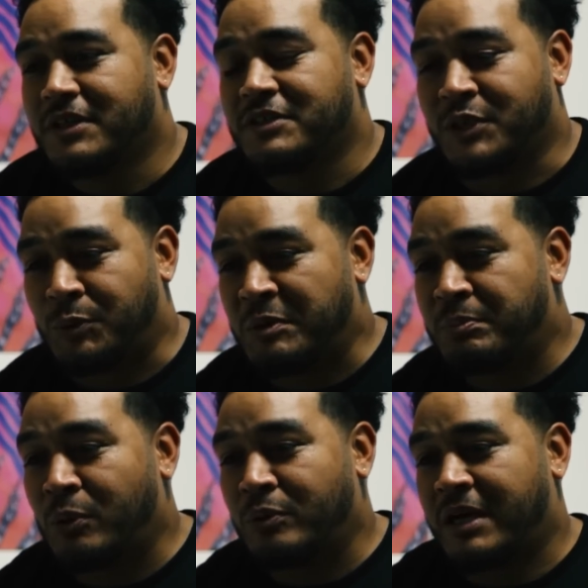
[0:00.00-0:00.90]
So we
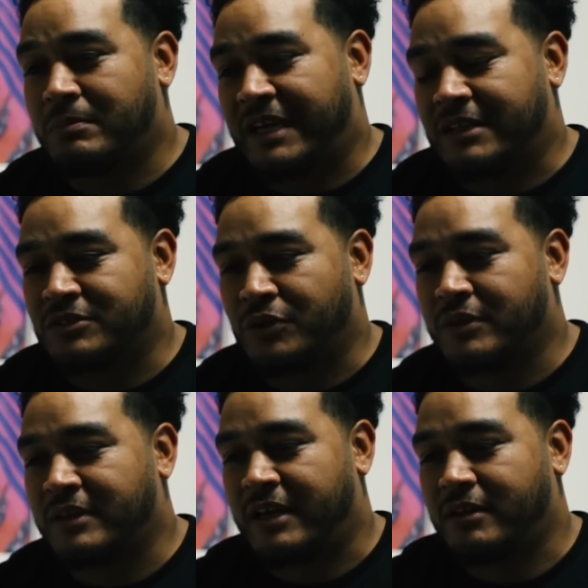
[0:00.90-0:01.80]
pulled up, like
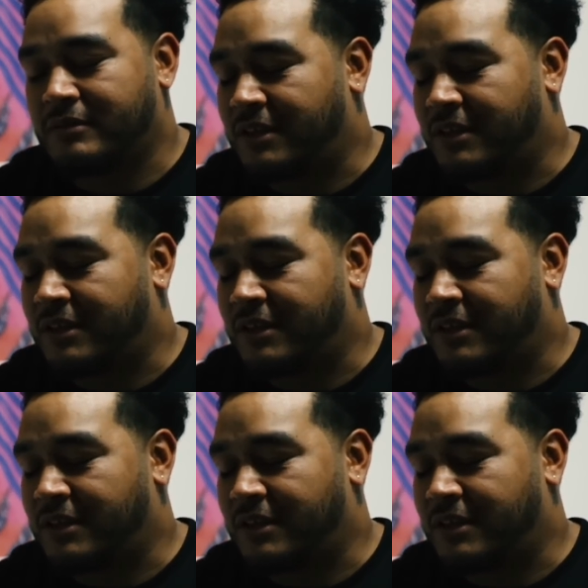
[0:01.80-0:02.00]
turned that,